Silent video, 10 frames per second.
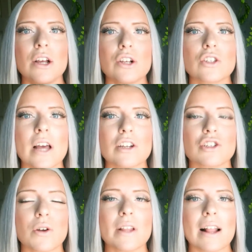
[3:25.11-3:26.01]
So that
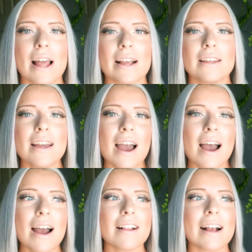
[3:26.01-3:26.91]
showed that like
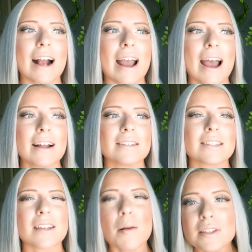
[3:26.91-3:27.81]
I had
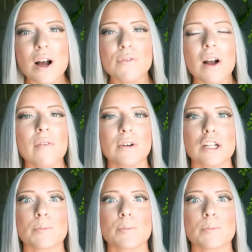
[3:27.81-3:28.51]
some self-confidence,